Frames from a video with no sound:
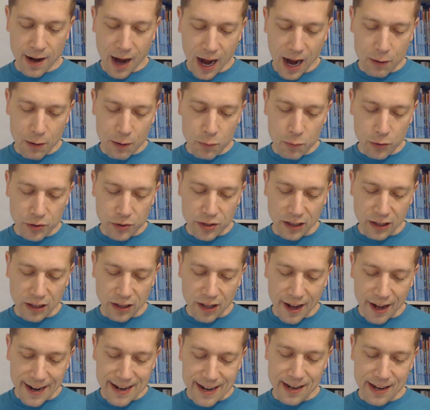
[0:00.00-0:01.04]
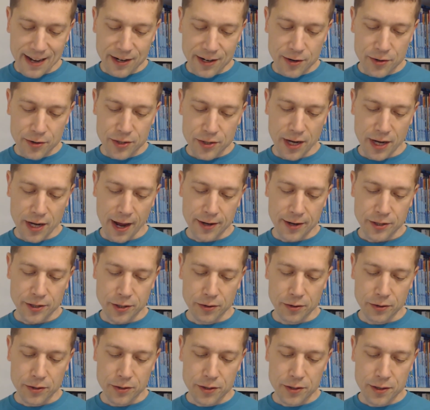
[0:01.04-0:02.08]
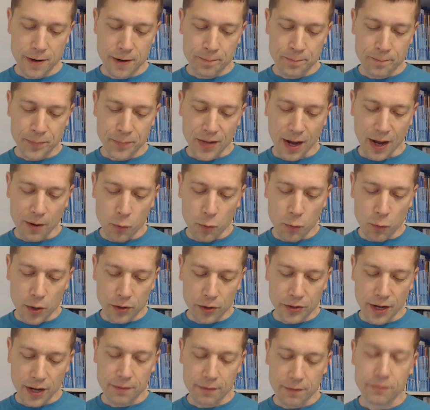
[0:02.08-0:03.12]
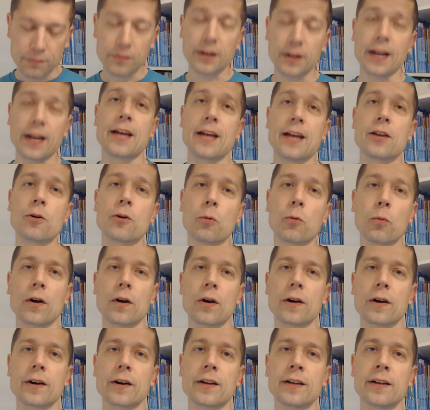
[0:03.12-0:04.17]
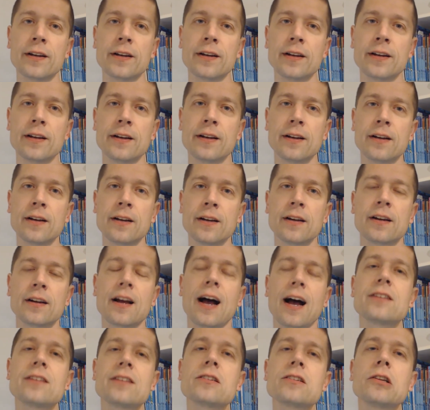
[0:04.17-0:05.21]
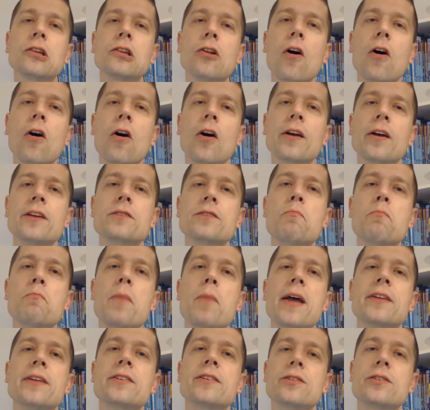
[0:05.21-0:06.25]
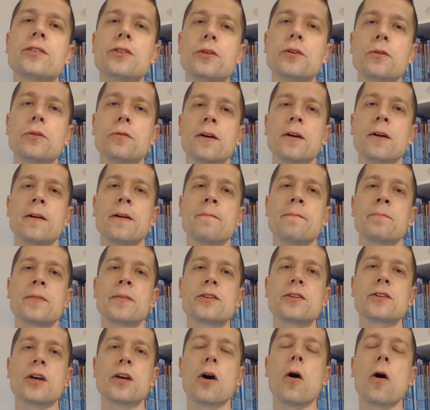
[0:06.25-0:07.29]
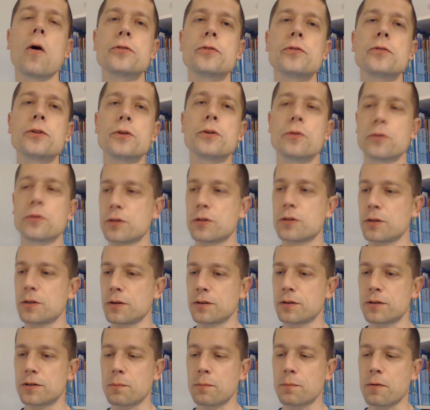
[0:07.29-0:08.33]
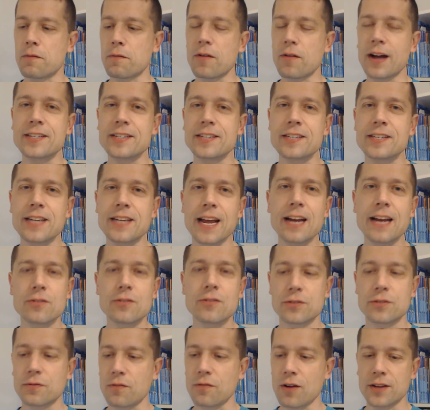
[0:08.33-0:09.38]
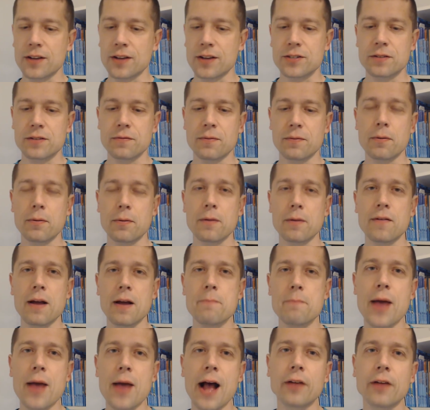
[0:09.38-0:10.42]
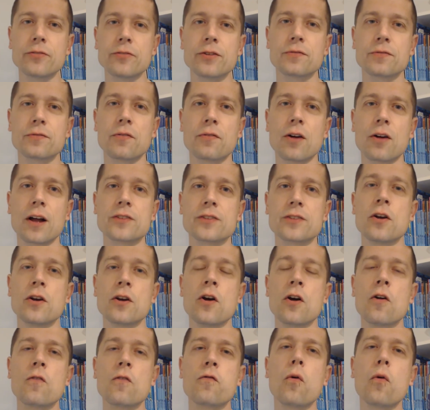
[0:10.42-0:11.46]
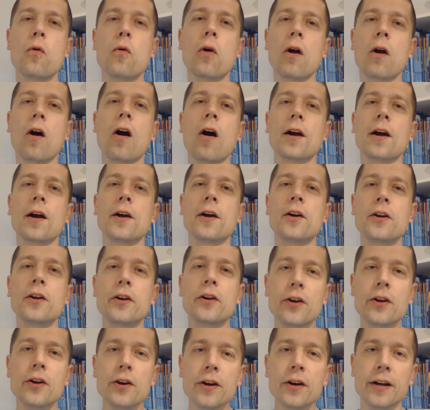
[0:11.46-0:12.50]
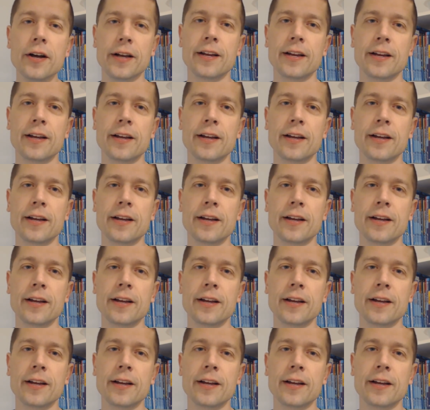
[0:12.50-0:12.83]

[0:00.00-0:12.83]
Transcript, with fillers: I will delight in your statutes. I will not forget your word. God's law is meant to, to, to, to, to provide standards for us, to provide boundaries for us for our good.